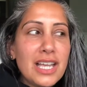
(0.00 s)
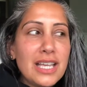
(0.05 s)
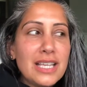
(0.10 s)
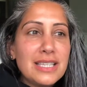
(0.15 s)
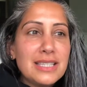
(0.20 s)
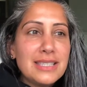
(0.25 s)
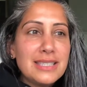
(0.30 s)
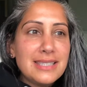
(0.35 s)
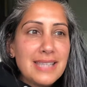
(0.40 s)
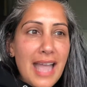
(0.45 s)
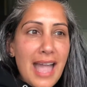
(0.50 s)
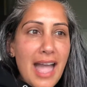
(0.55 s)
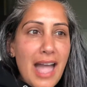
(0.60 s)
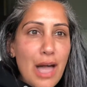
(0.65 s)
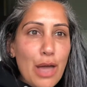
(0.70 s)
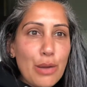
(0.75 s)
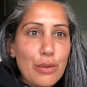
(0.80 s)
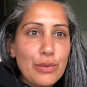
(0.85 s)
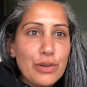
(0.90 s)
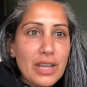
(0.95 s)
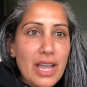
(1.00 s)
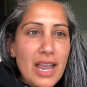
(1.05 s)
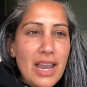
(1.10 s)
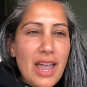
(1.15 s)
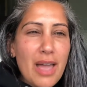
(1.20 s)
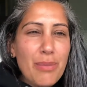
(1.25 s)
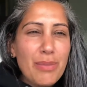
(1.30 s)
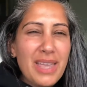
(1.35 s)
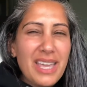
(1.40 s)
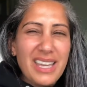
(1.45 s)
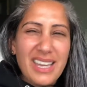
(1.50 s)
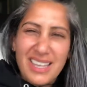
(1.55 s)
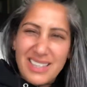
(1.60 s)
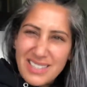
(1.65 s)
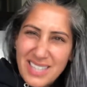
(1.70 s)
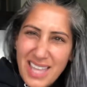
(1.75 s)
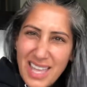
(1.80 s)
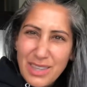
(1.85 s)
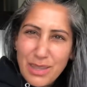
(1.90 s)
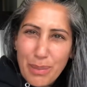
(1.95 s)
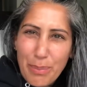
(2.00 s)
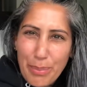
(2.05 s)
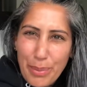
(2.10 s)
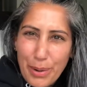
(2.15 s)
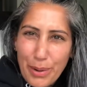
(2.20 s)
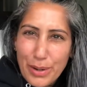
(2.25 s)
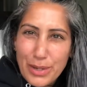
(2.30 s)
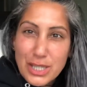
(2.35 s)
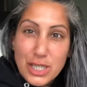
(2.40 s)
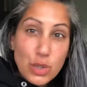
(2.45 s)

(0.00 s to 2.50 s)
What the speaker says: sound, and I'm like, is that the bird?